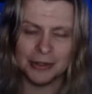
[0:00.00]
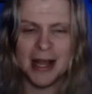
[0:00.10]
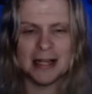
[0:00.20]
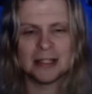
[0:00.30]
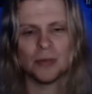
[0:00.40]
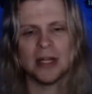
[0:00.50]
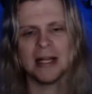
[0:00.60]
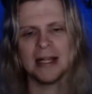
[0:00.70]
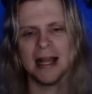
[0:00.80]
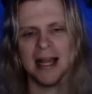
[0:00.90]
next
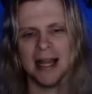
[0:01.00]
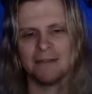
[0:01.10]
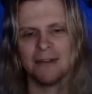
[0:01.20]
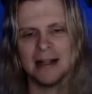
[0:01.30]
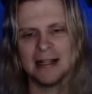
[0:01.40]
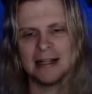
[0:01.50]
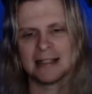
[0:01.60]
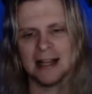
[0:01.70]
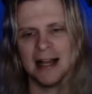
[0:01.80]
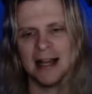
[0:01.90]
week, and Frankie
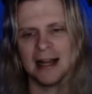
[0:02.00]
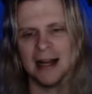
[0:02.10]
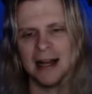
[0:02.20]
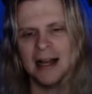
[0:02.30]
is like,